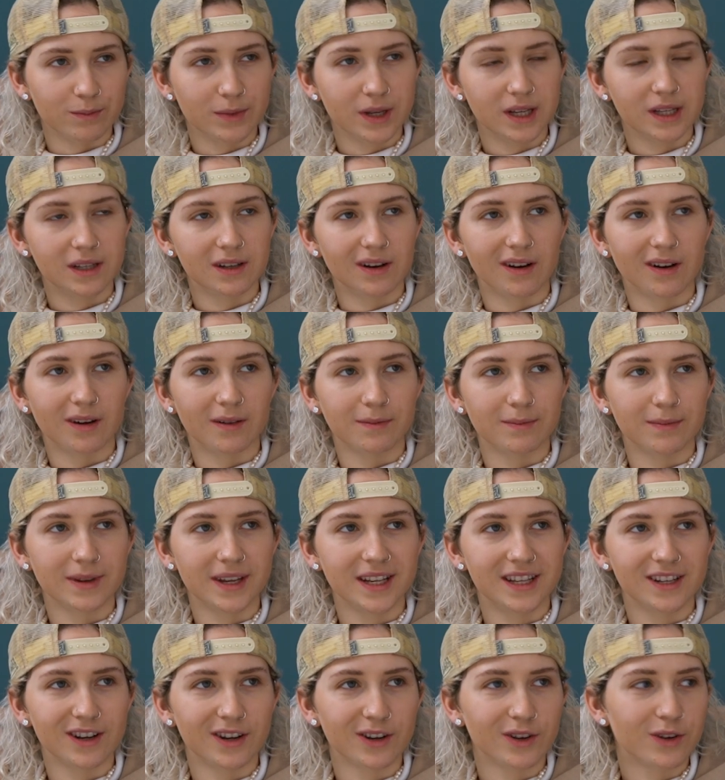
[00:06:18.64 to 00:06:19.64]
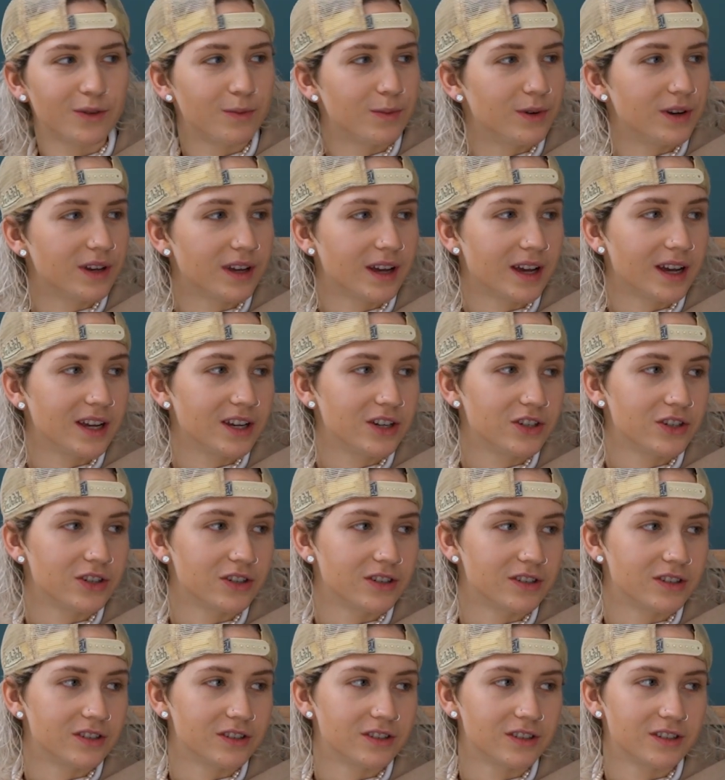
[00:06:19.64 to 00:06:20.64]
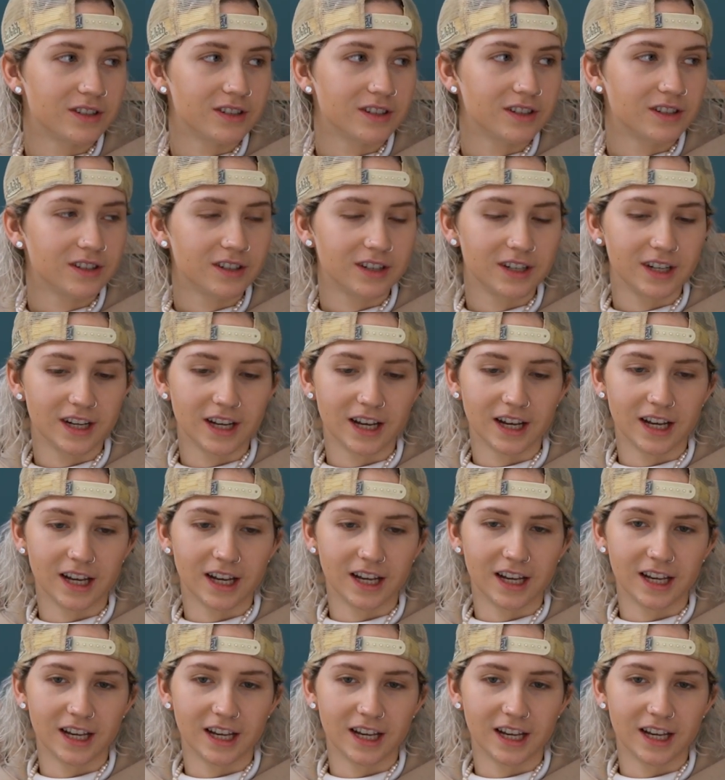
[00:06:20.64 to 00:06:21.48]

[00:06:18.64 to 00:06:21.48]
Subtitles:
Media and communications. Yeah.